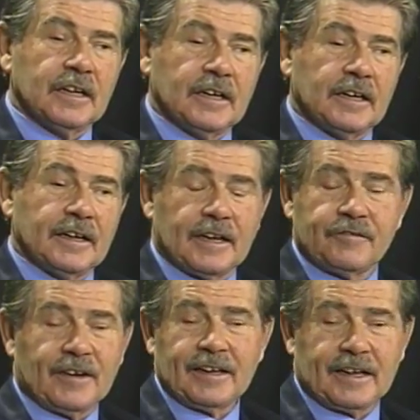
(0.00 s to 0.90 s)
Uh, and I
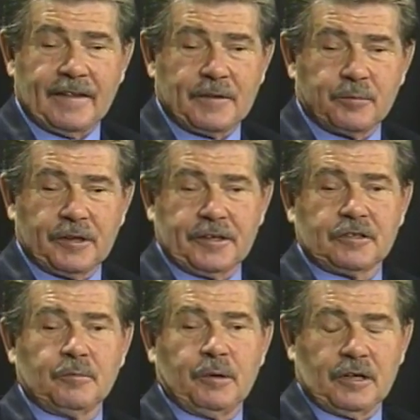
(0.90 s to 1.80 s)
finally got the
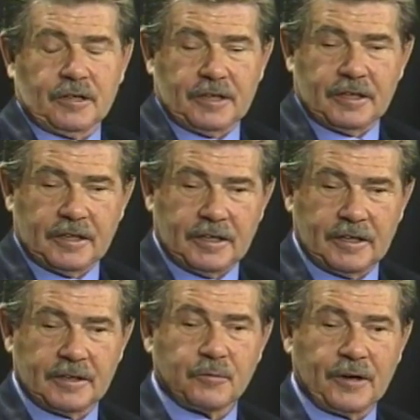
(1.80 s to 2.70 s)
political bug
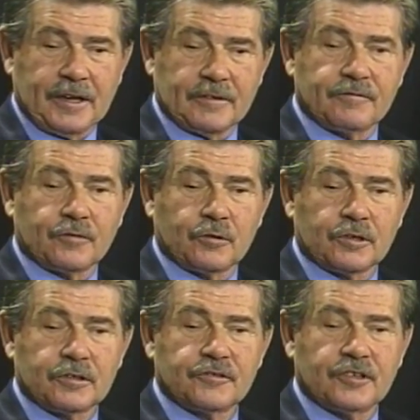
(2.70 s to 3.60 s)
and ran
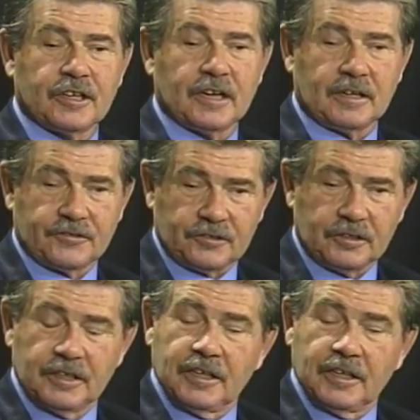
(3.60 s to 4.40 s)
for city council.